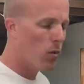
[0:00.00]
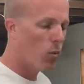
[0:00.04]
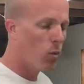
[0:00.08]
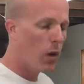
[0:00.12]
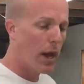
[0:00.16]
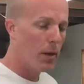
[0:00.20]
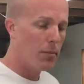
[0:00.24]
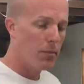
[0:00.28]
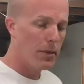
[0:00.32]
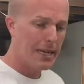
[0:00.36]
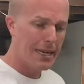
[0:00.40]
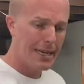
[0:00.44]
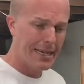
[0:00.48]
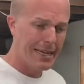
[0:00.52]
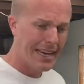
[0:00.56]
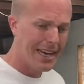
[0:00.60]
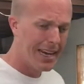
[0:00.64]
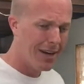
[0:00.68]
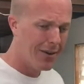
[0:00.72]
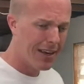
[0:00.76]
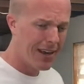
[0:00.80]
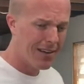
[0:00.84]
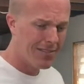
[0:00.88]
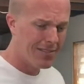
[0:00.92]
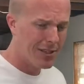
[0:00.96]
wiping it
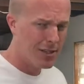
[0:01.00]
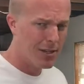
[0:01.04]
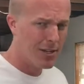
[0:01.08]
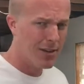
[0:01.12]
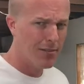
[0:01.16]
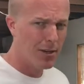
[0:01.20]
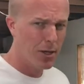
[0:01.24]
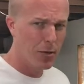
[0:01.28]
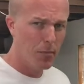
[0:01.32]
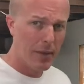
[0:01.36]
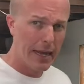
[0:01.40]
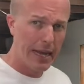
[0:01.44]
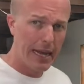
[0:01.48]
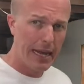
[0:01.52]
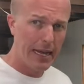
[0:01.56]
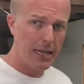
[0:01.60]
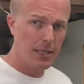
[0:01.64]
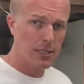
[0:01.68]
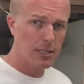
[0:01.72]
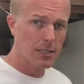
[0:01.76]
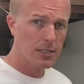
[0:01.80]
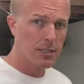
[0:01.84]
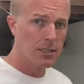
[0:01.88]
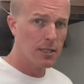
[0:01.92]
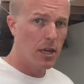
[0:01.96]
down after every pass.